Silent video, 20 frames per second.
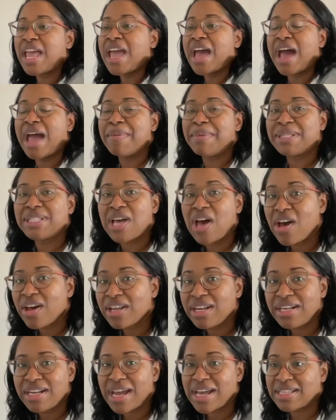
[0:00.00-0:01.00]
I've been
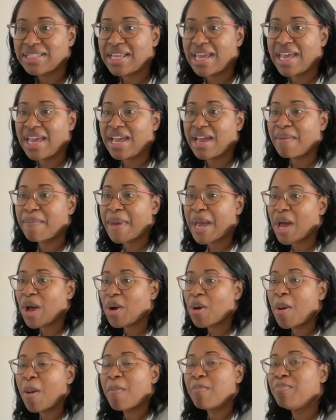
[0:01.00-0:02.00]
talking to Dante
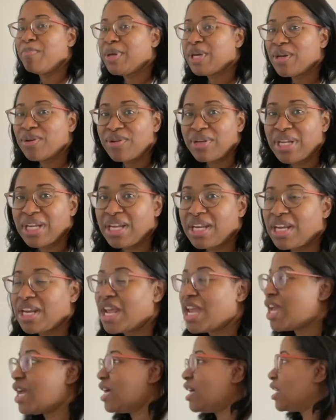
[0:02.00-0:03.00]
about building
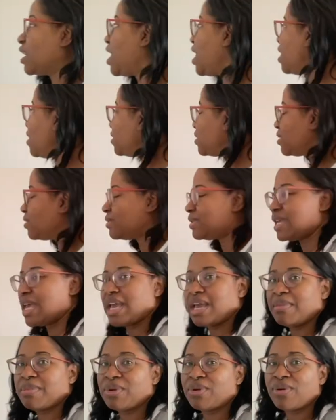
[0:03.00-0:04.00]
a console
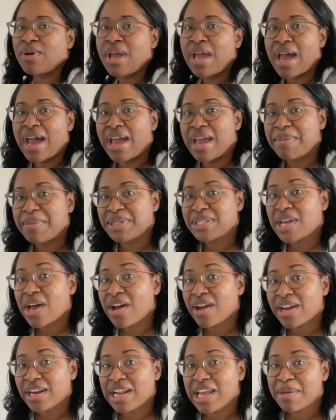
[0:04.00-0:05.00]
table. I have been
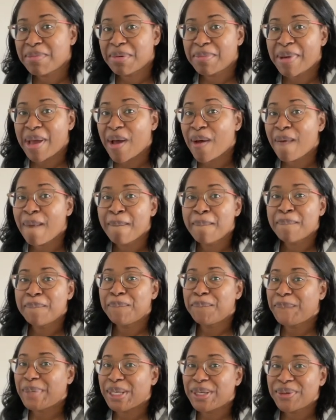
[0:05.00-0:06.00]
talking to him
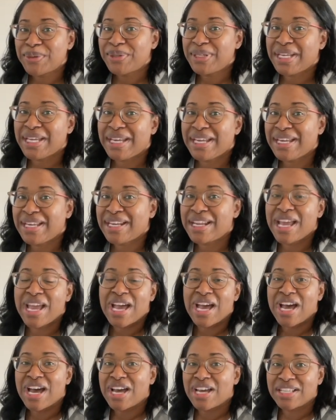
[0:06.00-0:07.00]
about building
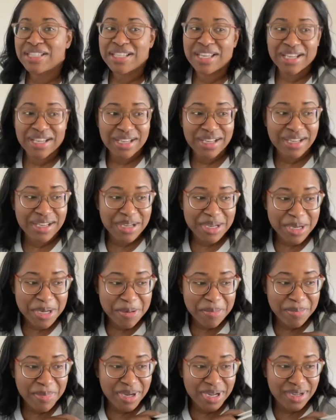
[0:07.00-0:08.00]
a, a,
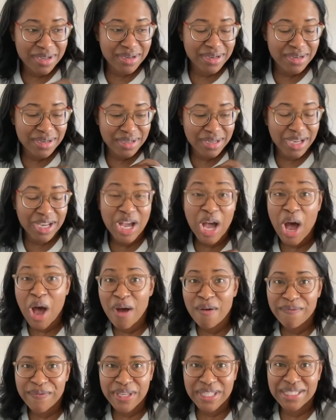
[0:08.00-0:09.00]
um, a
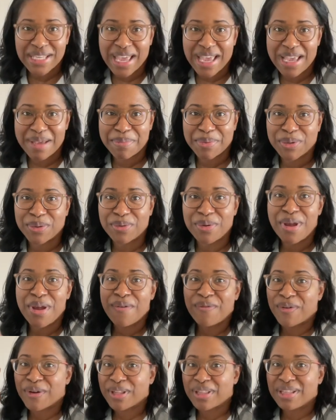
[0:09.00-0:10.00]
coffee table
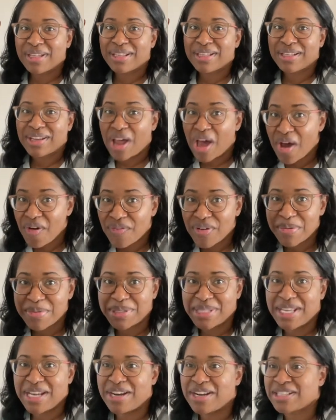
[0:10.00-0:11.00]
for the loft
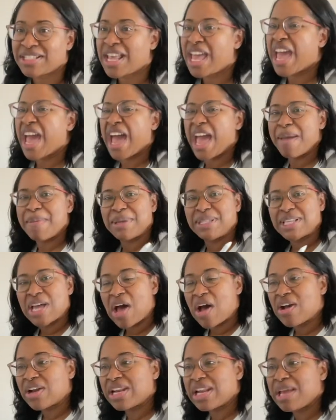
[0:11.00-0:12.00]
upstairs. I have been
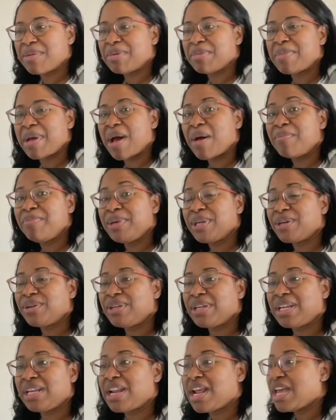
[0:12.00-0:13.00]
talking to him about
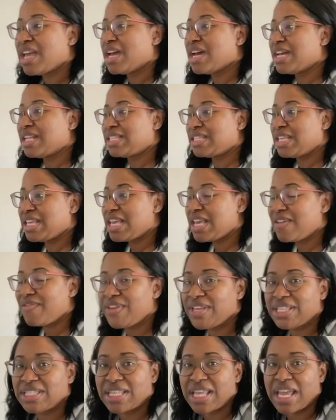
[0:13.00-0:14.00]
building a
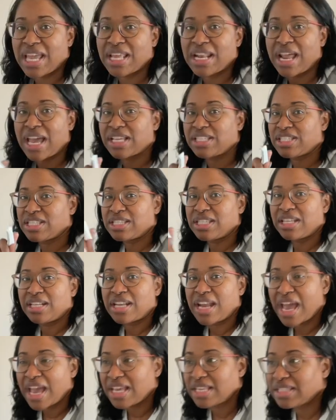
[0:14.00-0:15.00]
TV stand, like just a
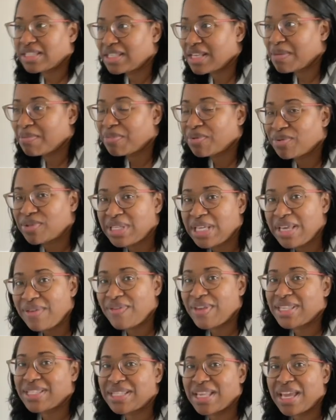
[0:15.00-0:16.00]
nice, simple
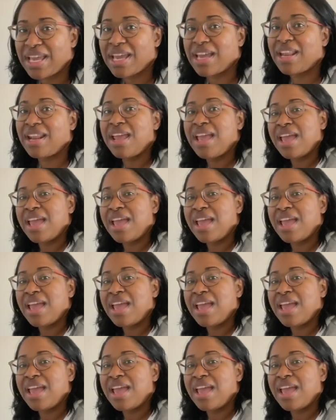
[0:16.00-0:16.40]
TV stand.